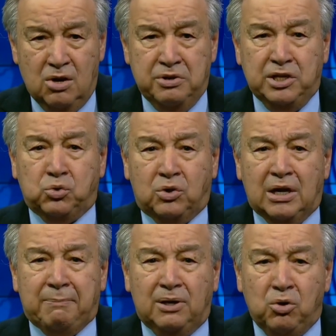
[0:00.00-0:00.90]
we need to
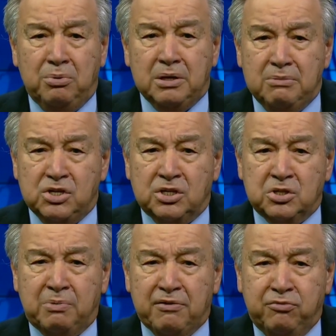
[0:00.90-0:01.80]
cap global
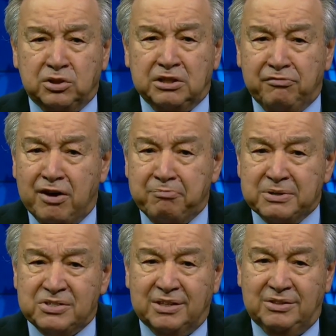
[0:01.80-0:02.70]
emissions by
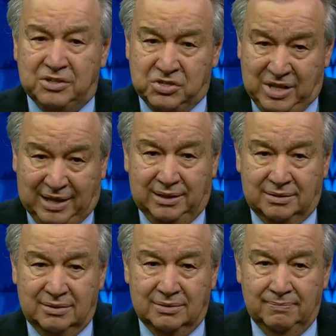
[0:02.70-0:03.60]
45% this
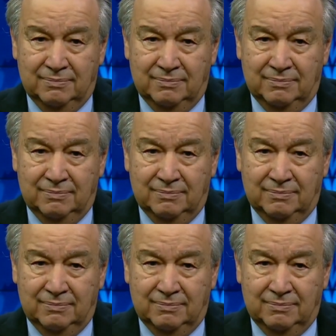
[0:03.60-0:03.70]
decade.